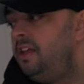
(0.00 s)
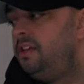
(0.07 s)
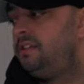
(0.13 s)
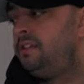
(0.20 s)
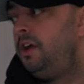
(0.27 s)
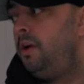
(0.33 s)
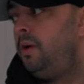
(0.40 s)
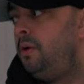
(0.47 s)

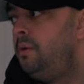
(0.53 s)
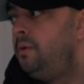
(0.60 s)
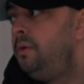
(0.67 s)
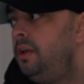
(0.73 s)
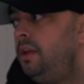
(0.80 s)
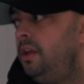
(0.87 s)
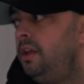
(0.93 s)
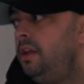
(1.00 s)

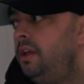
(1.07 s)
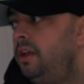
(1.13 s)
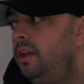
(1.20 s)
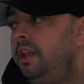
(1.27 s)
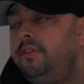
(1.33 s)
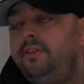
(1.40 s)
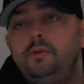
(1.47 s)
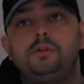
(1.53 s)
So
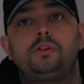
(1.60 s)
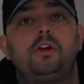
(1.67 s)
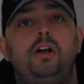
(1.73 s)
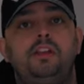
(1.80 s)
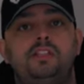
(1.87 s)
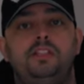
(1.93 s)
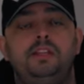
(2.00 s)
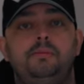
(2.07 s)
if it was
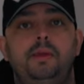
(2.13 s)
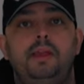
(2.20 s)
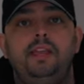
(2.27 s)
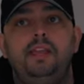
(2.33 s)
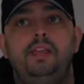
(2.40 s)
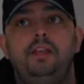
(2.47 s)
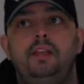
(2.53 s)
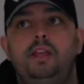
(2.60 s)
costing
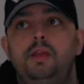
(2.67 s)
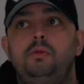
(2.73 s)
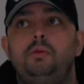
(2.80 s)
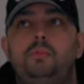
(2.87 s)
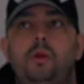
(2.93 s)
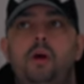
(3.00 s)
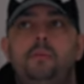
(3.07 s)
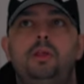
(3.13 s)
me, it
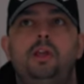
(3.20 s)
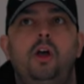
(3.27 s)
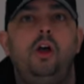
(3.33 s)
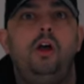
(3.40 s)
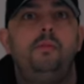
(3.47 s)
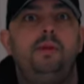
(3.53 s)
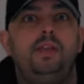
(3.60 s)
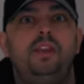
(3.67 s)
would probably
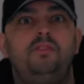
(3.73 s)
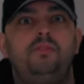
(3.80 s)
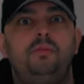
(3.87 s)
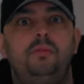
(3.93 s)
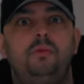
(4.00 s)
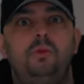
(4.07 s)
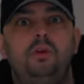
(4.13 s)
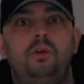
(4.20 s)
hurt me even
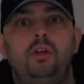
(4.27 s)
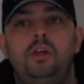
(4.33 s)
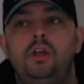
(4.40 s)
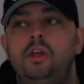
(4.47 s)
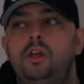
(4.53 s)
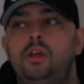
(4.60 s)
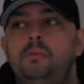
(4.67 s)
more.